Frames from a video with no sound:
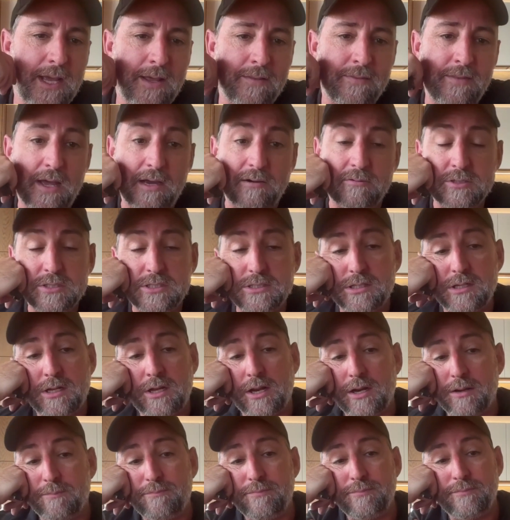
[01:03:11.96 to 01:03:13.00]
that was
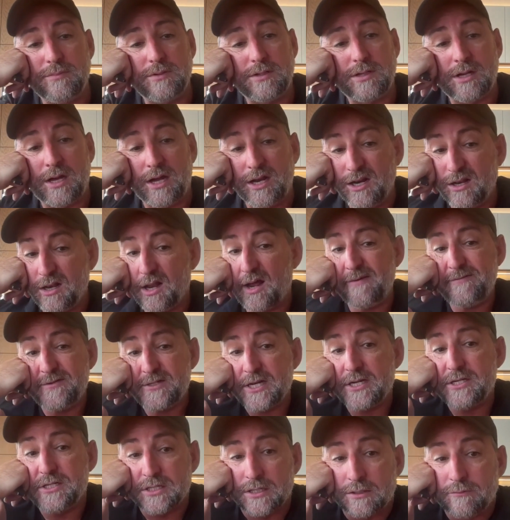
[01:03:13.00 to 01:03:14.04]
kind of life
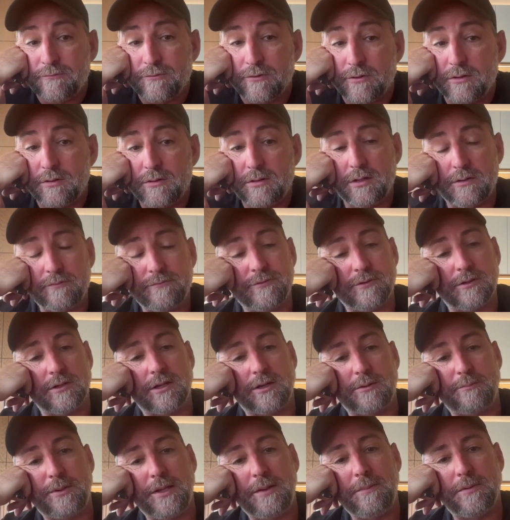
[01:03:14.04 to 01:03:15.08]
changing for a lot
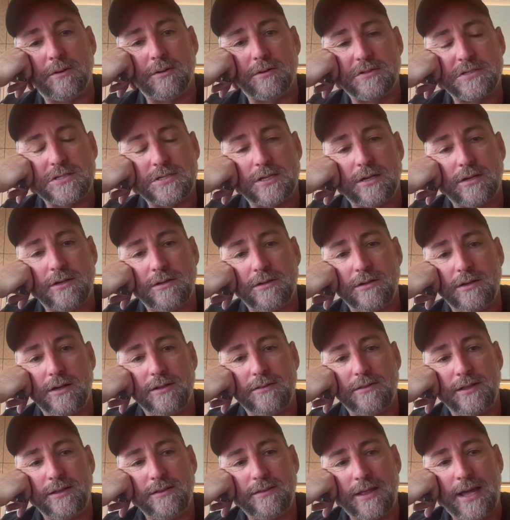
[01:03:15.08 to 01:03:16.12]
of people. And so I
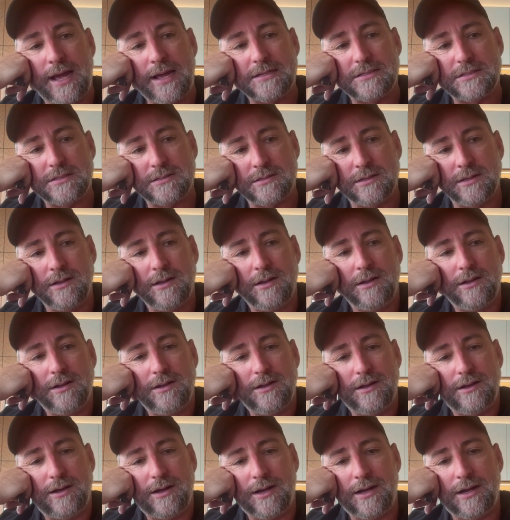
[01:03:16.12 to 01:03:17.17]
think
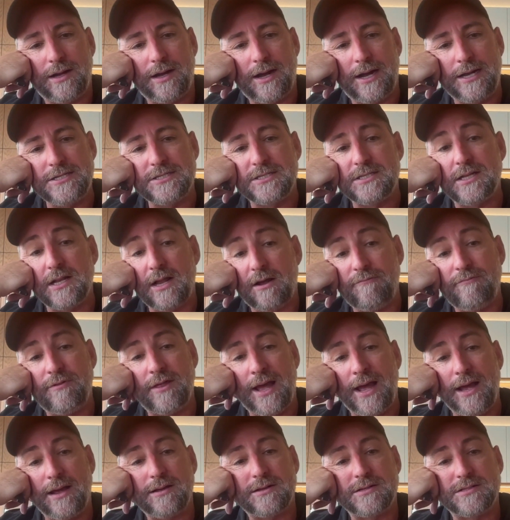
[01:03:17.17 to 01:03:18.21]
I just love
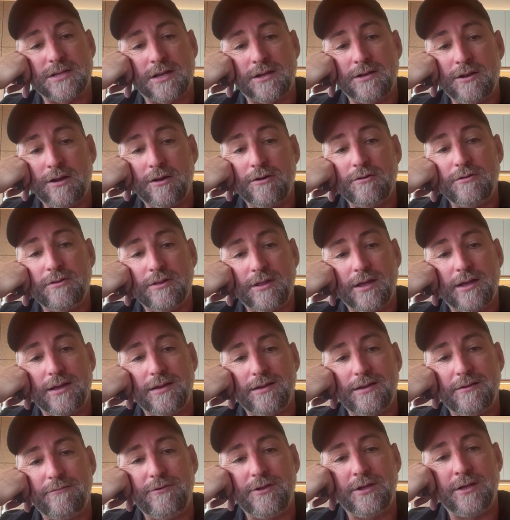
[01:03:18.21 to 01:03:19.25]
that, because I know that
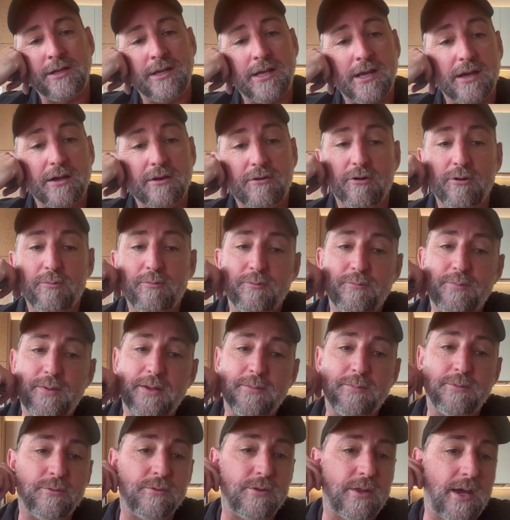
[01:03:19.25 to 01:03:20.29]
if you can get a group of
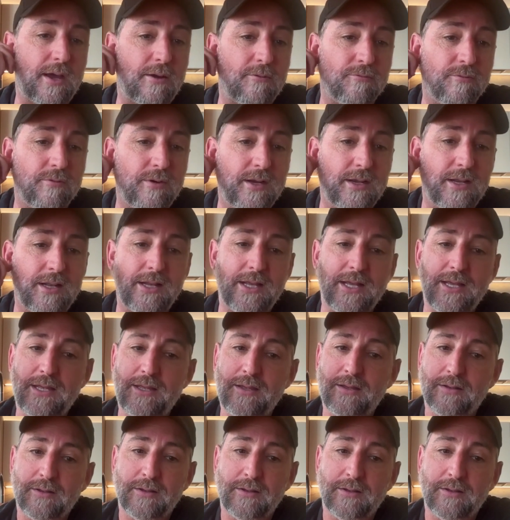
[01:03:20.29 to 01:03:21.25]
people that are really